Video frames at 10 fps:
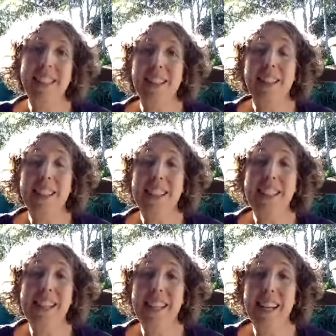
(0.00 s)
because
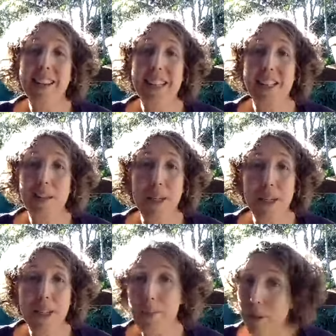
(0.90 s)
there is so
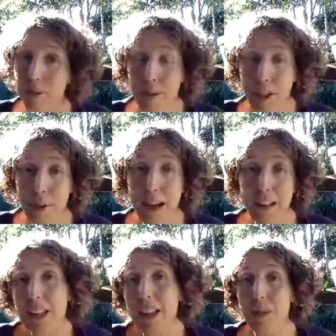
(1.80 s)
much support for you out
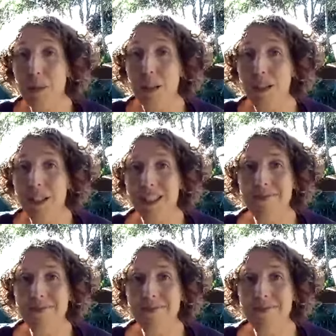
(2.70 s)
there in the world.